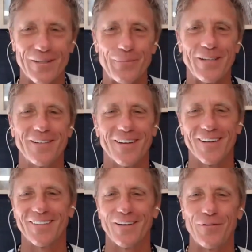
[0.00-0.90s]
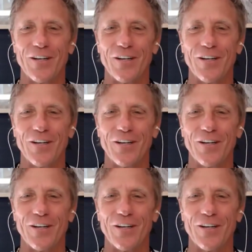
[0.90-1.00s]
It'd be like